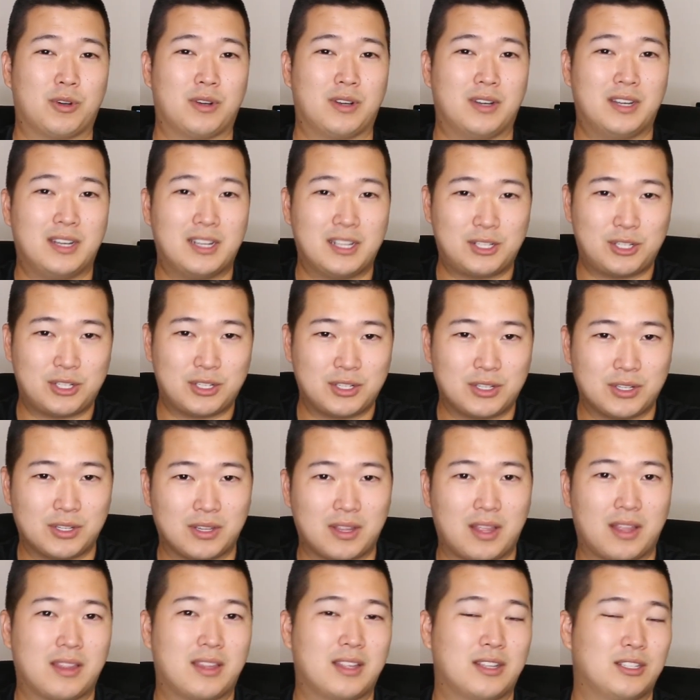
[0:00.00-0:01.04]
niche
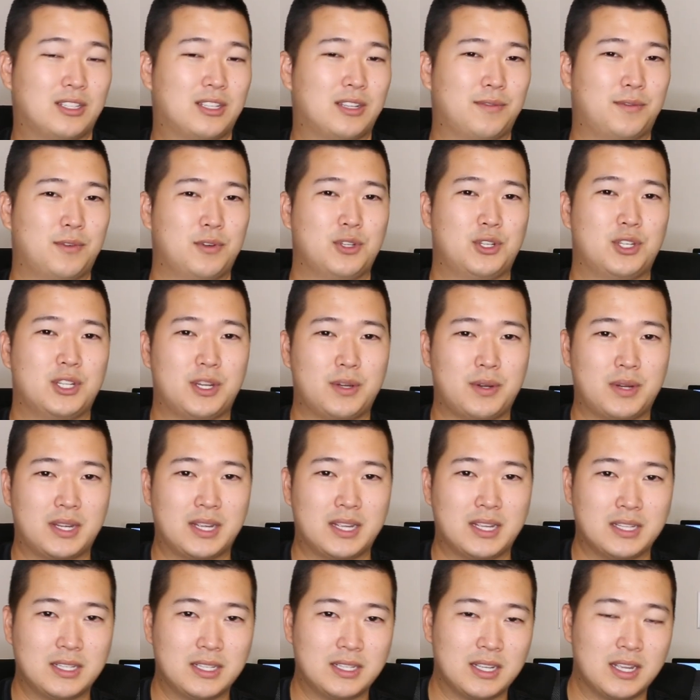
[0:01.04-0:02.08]
than civil engineering
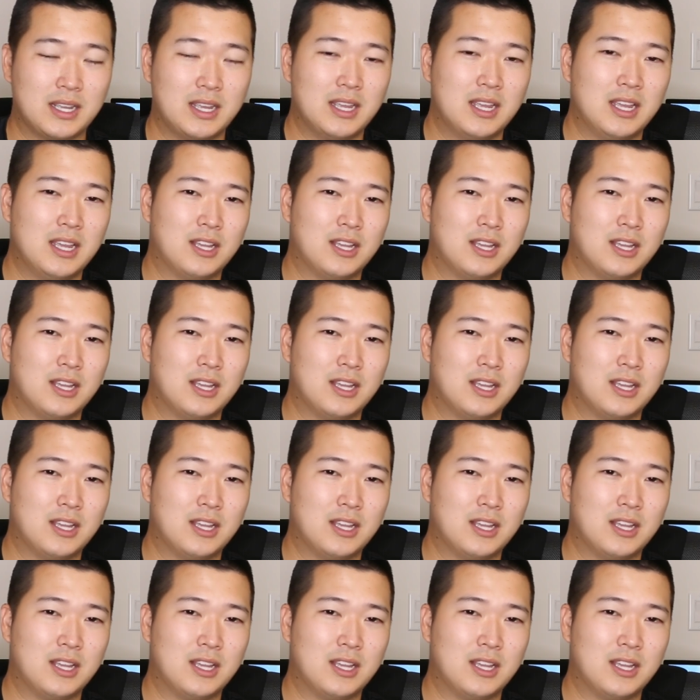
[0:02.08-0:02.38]
is.